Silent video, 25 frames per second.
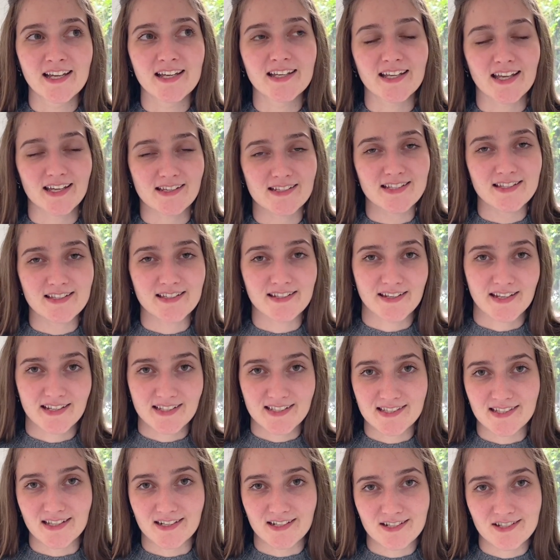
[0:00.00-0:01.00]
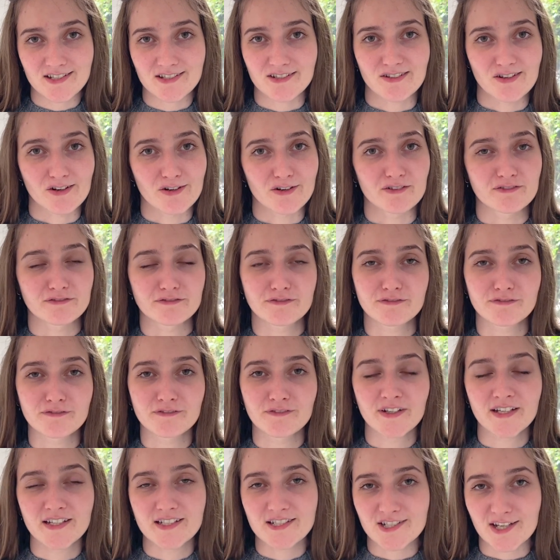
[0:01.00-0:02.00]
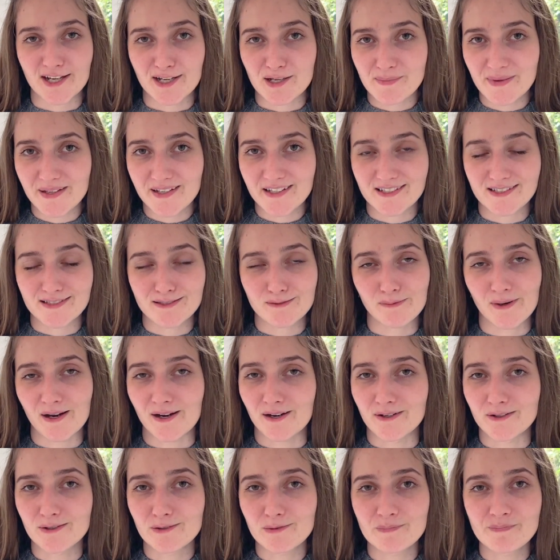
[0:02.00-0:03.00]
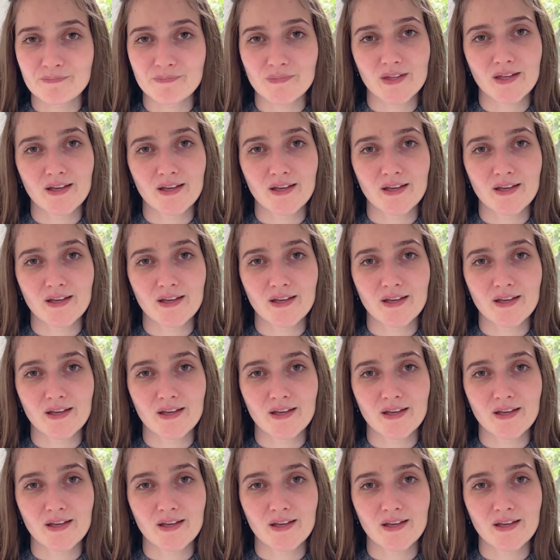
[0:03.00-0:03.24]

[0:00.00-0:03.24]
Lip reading: get to the next section of shaping as well.